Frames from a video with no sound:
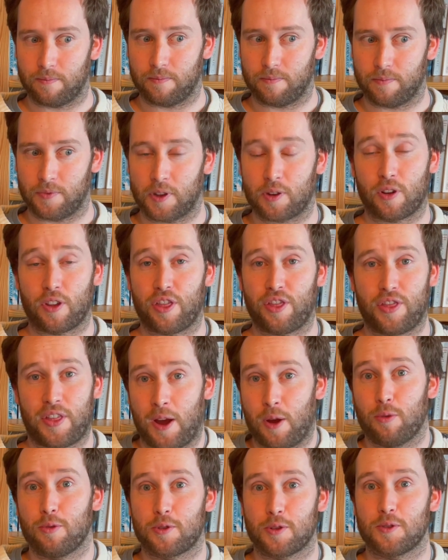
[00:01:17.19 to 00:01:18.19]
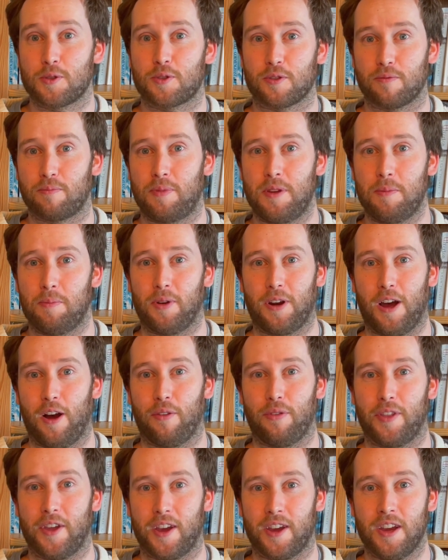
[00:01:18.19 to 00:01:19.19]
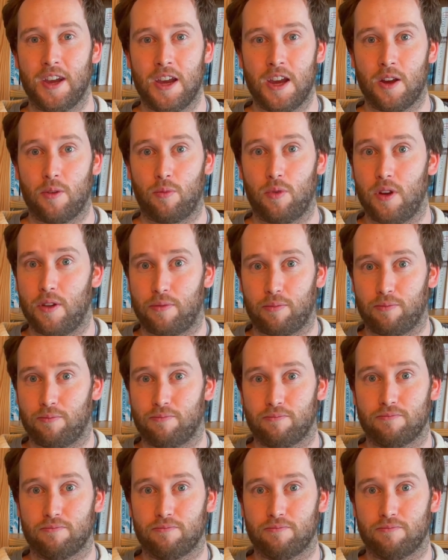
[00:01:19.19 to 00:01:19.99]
There are thousands of people out there with